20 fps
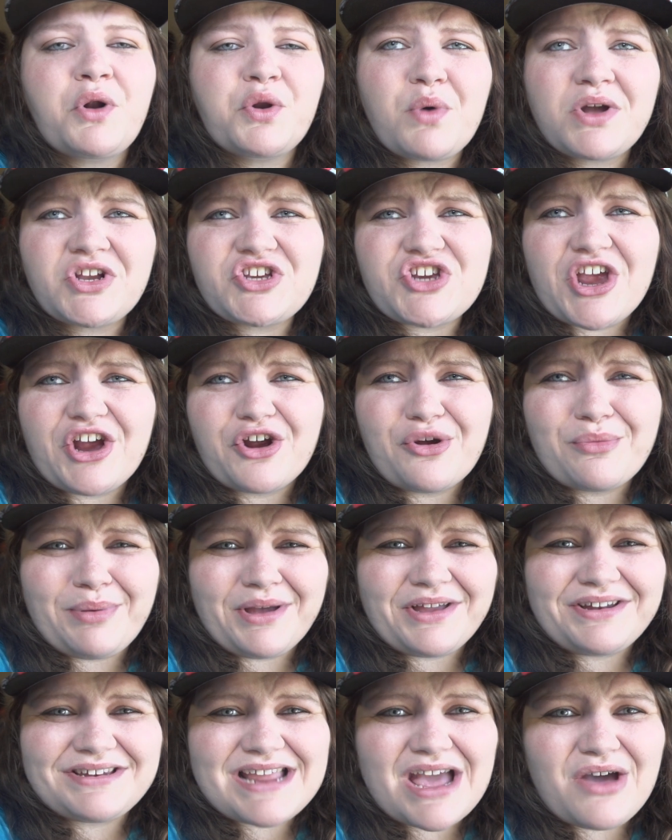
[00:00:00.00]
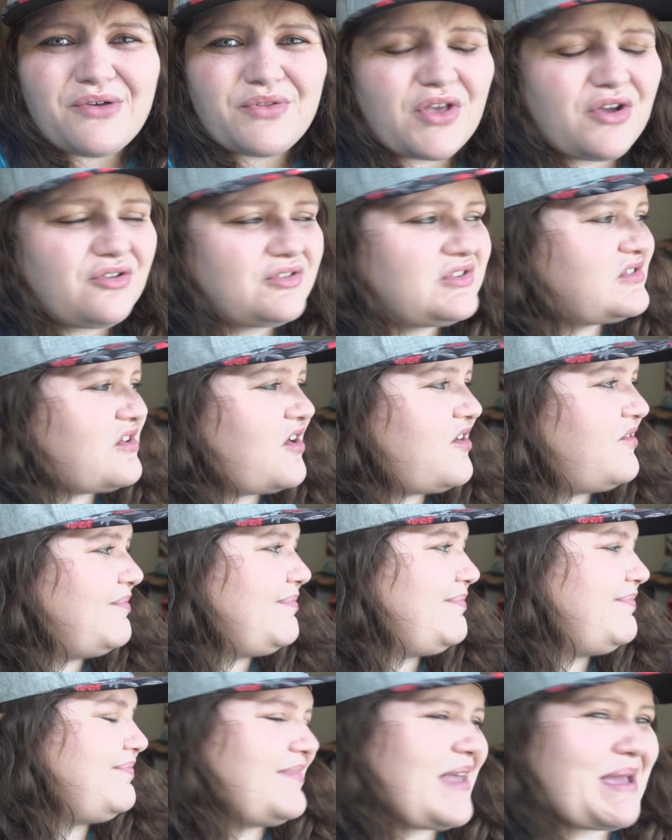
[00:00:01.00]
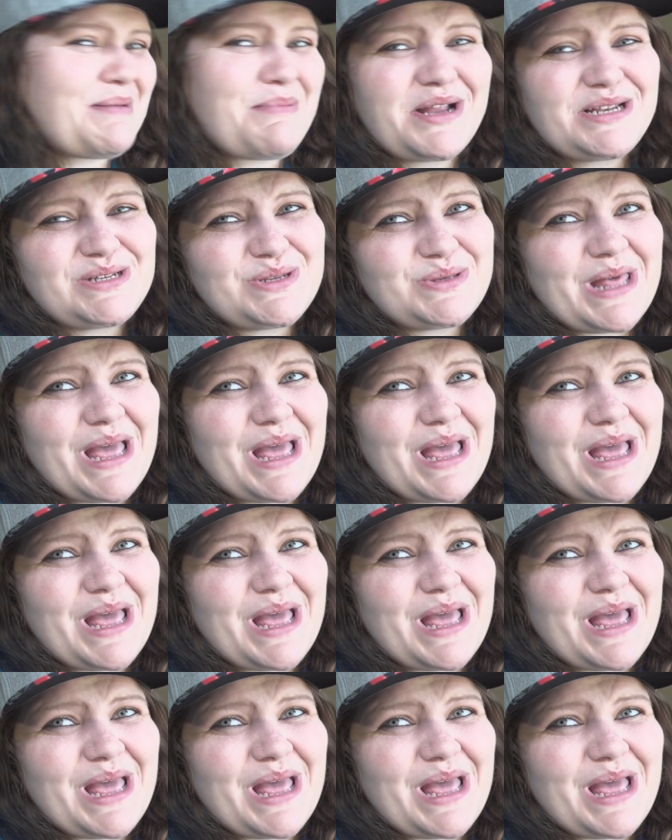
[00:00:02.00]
want to watch Air Bud now, though, so I might do